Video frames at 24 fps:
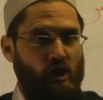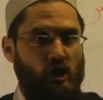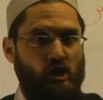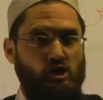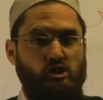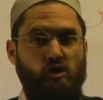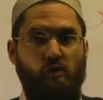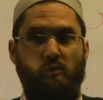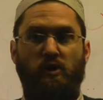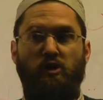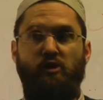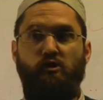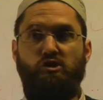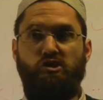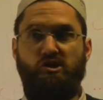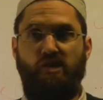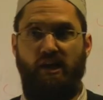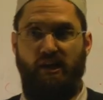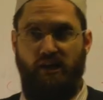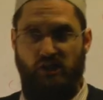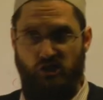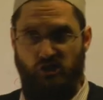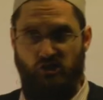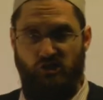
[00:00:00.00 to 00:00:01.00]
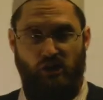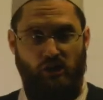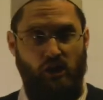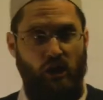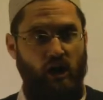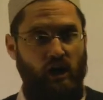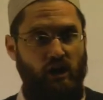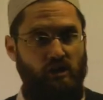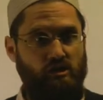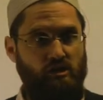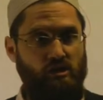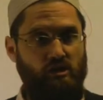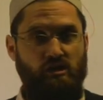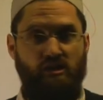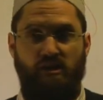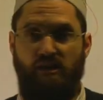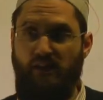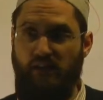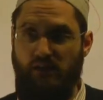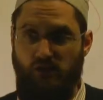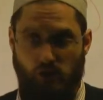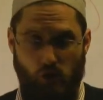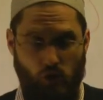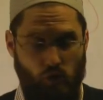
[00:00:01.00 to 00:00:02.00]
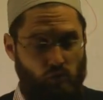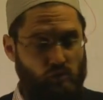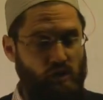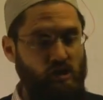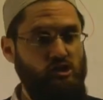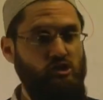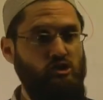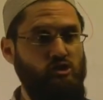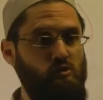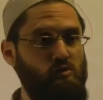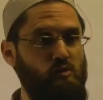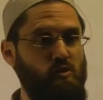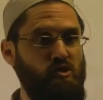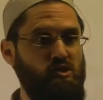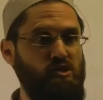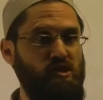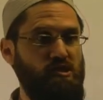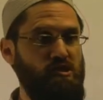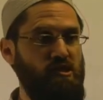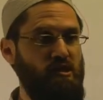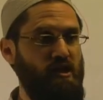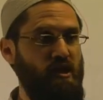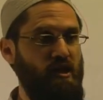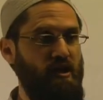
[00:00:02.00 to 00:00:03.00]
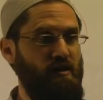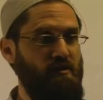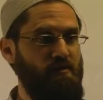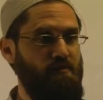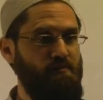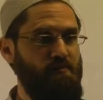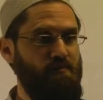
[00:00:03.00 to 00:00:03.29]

So when you're saying sirat, all these nuances are there.